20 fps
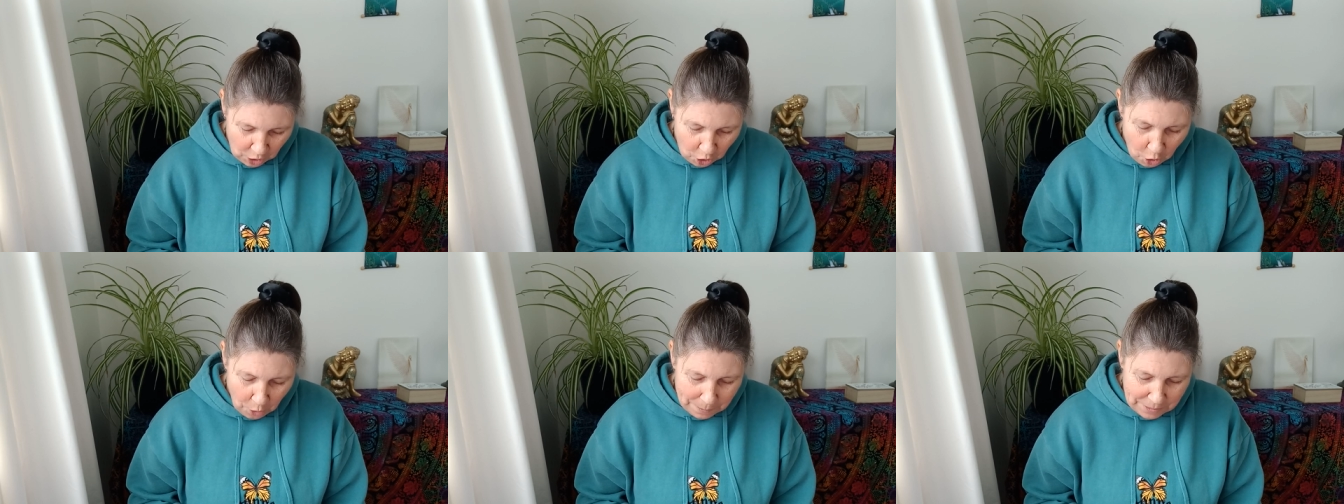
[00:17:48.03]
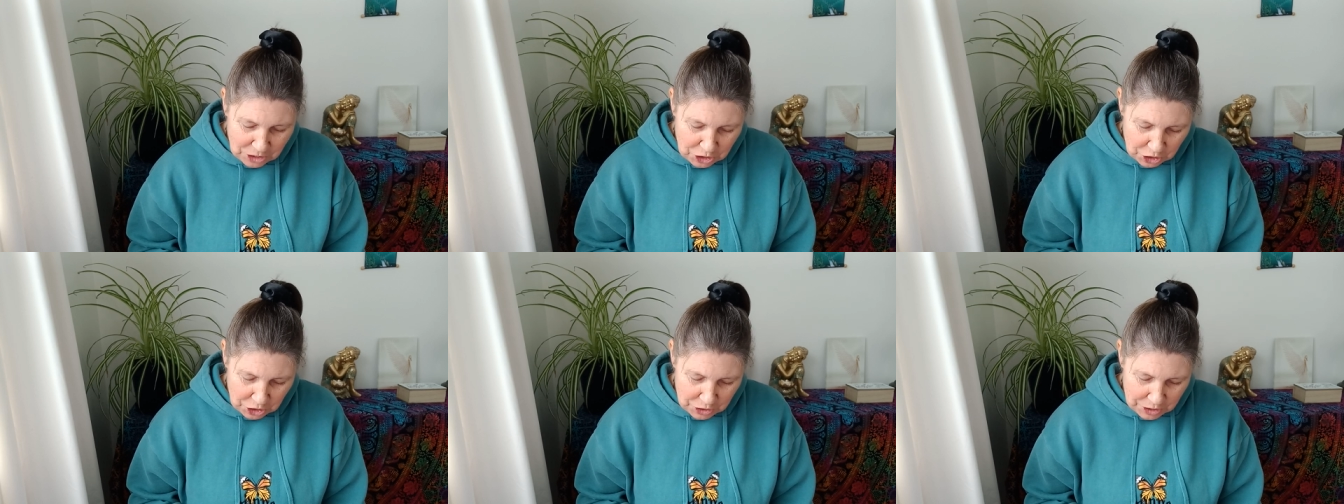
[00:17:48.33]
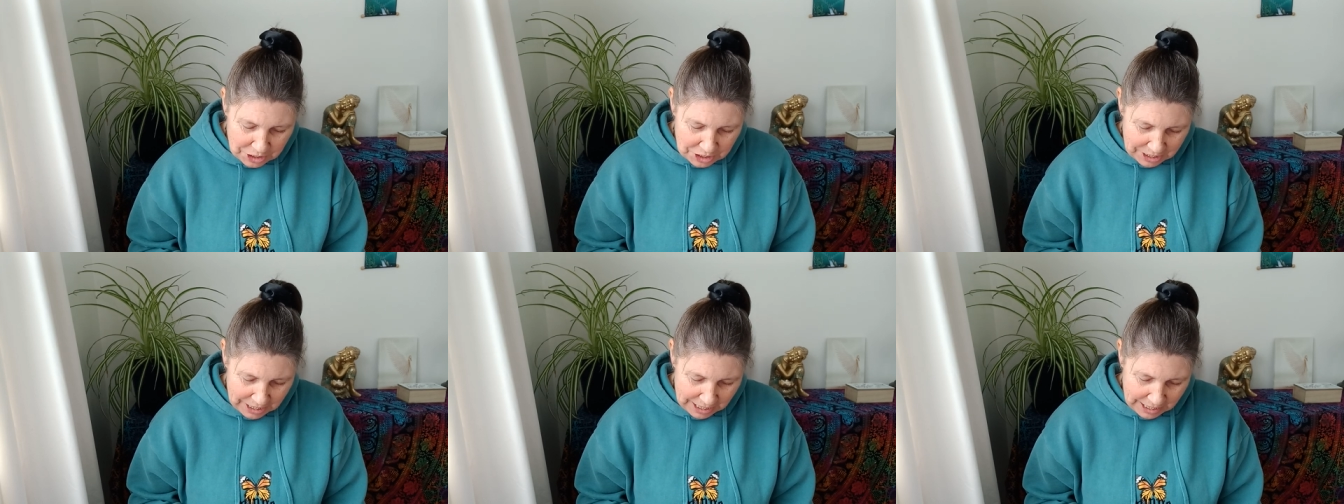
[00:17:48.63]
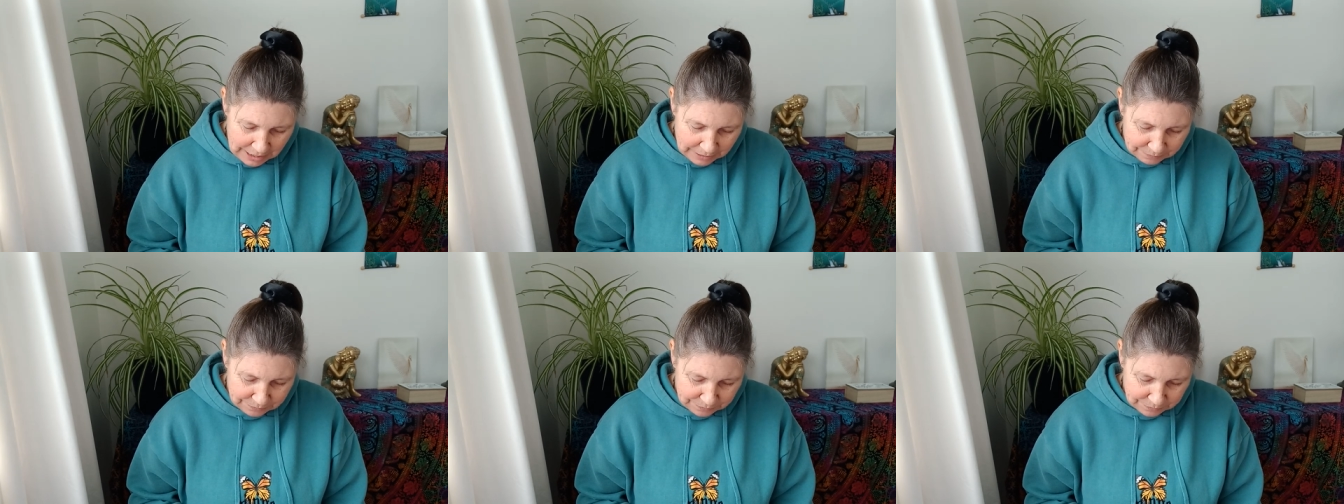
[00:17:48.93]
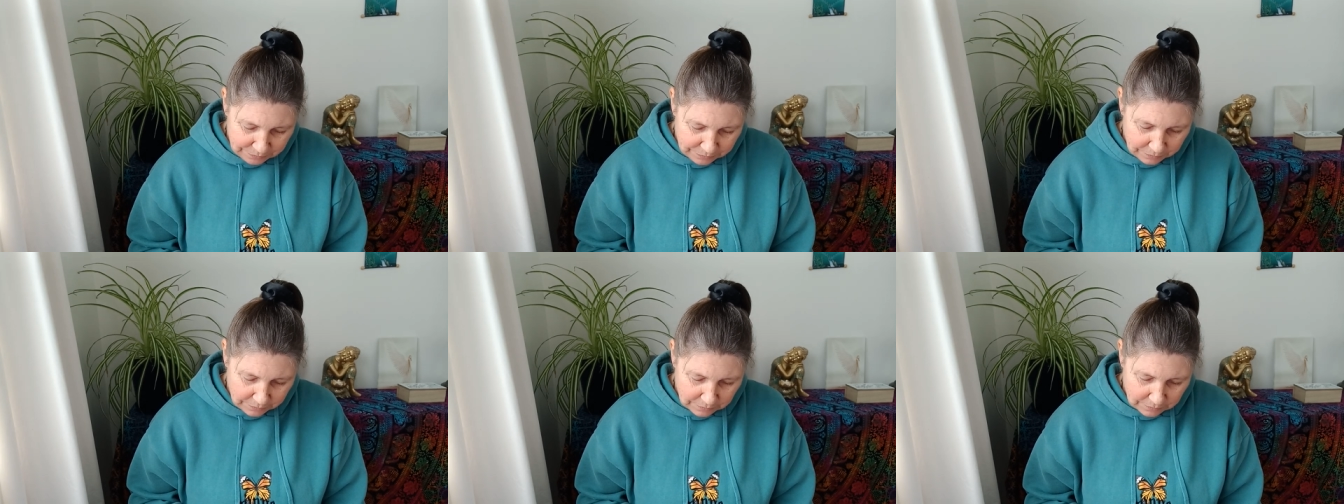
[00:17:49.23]
opportunity
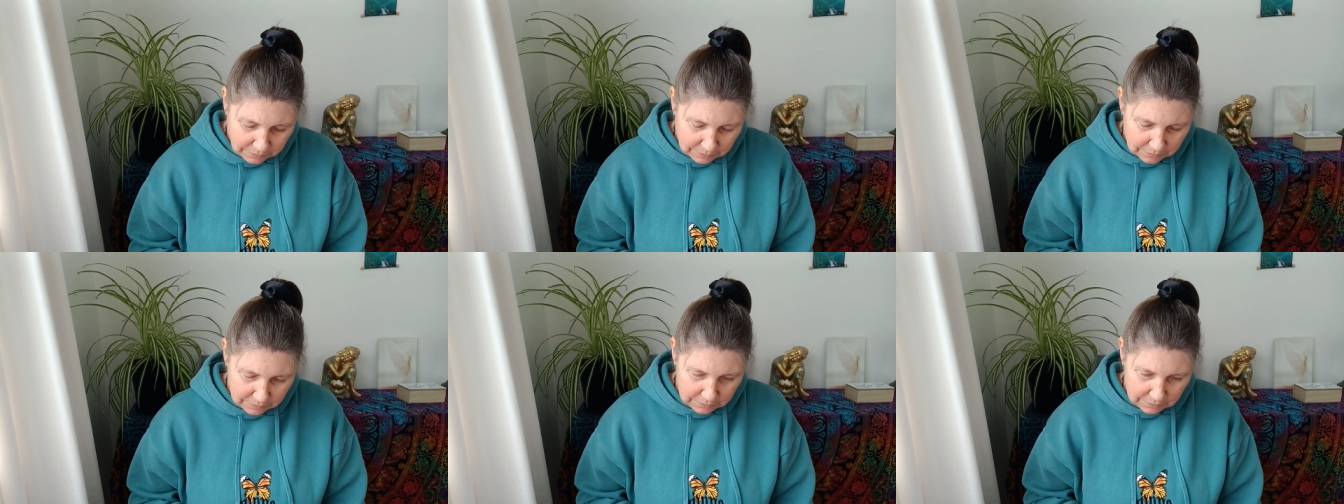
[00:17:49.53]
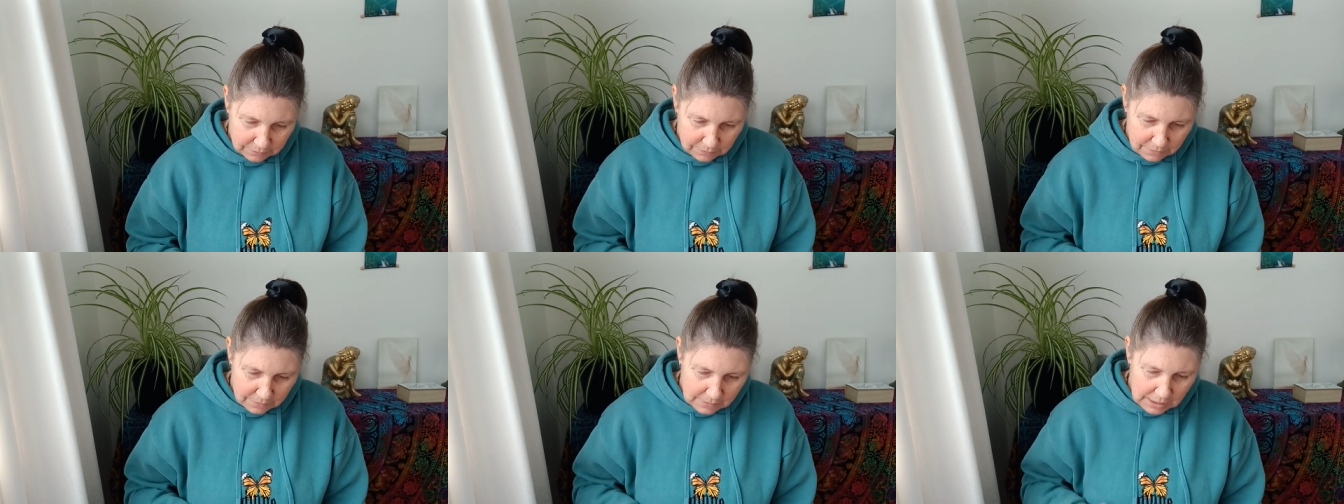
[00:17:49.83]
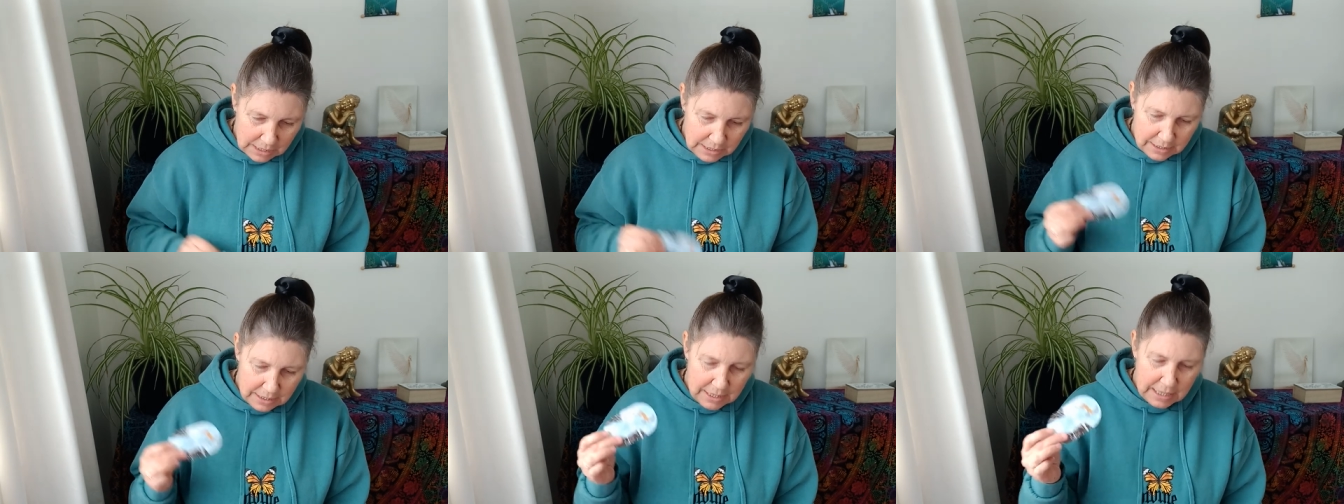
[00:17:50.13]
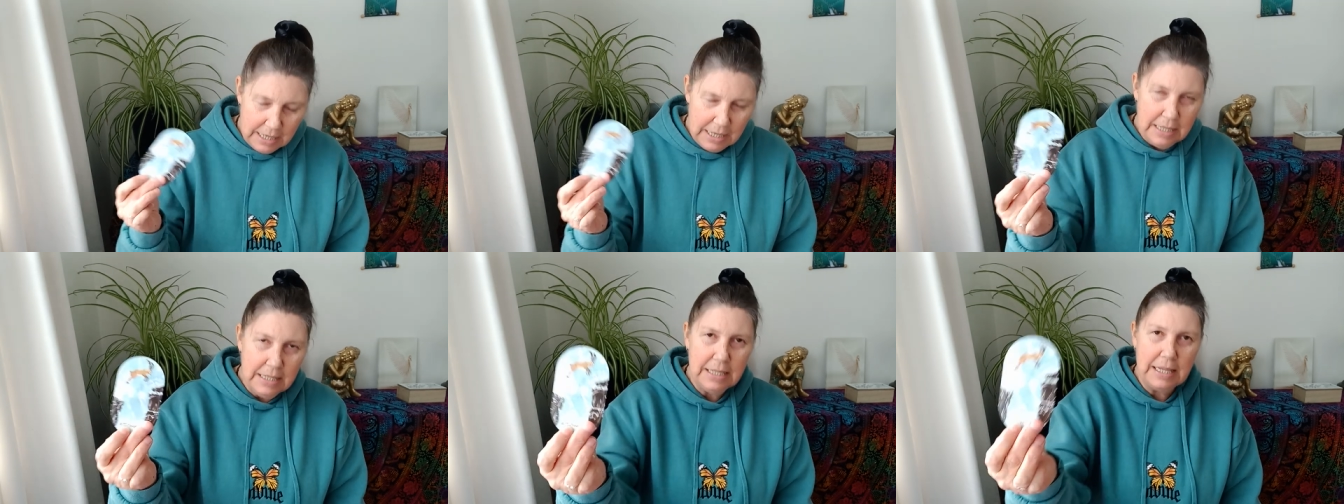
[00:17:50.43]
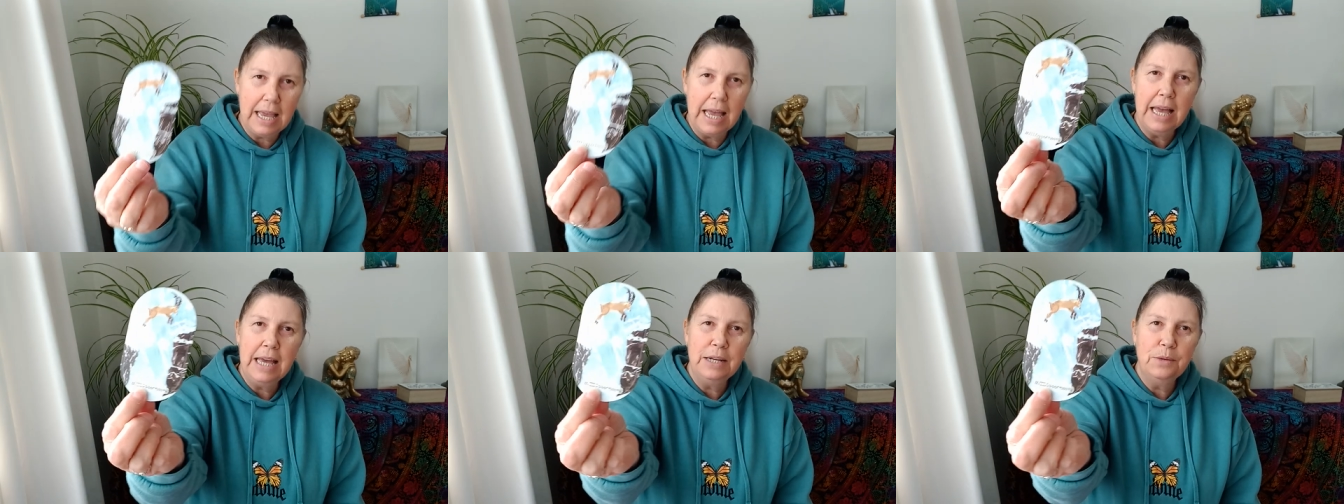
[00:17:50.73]
is the
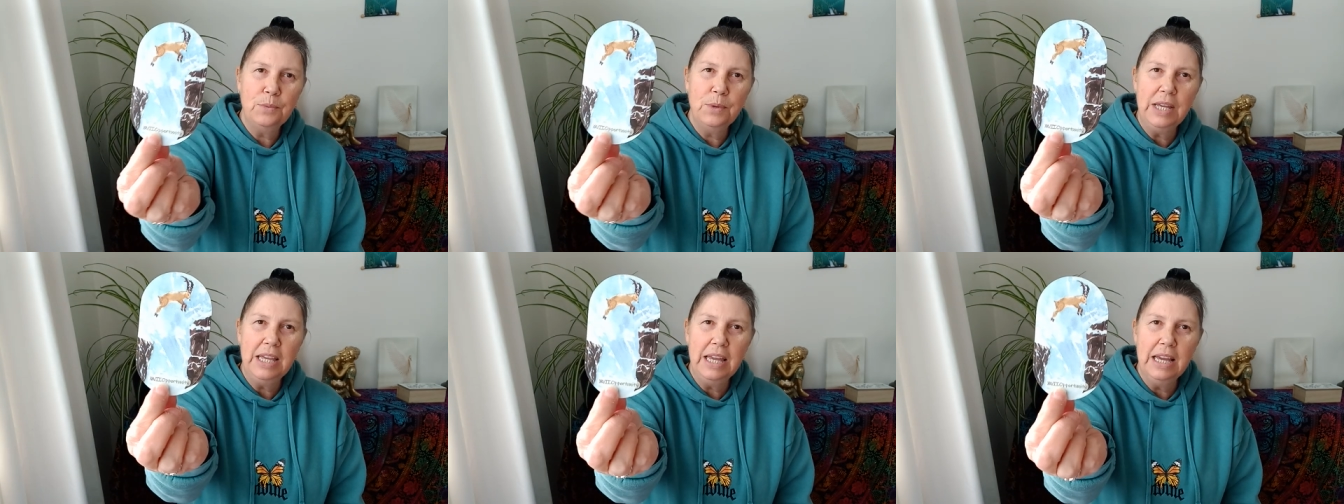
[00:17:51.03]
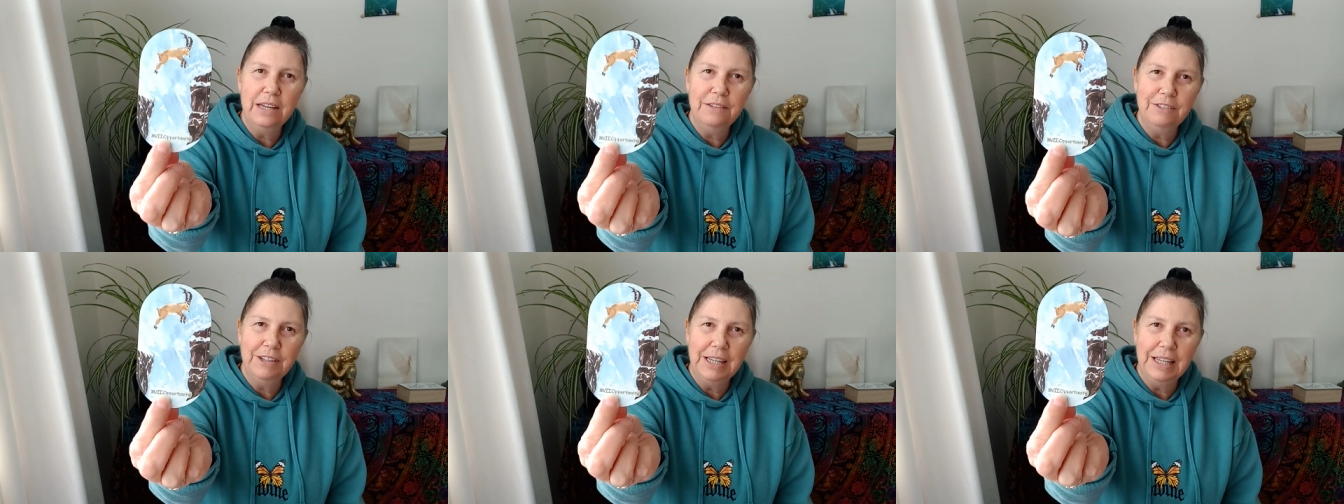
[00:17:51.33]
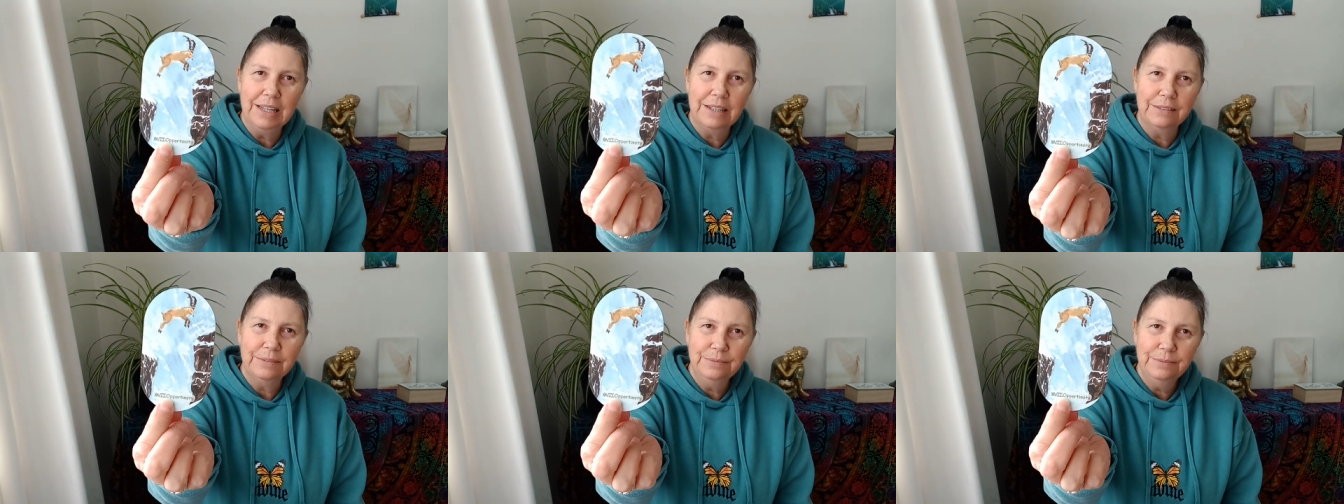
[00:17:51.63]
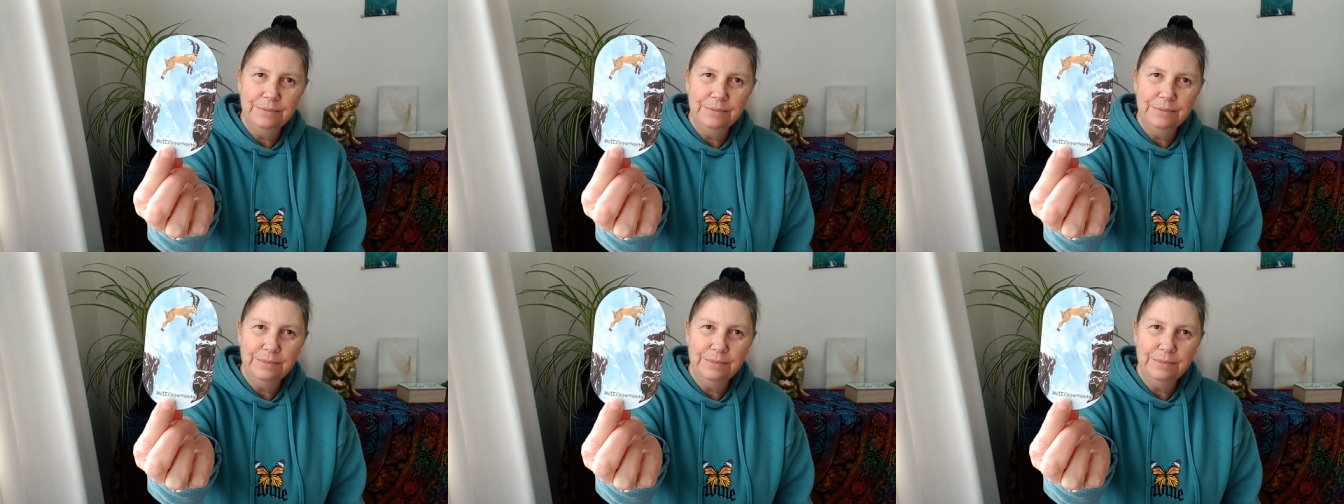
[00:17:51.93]
next card we have here.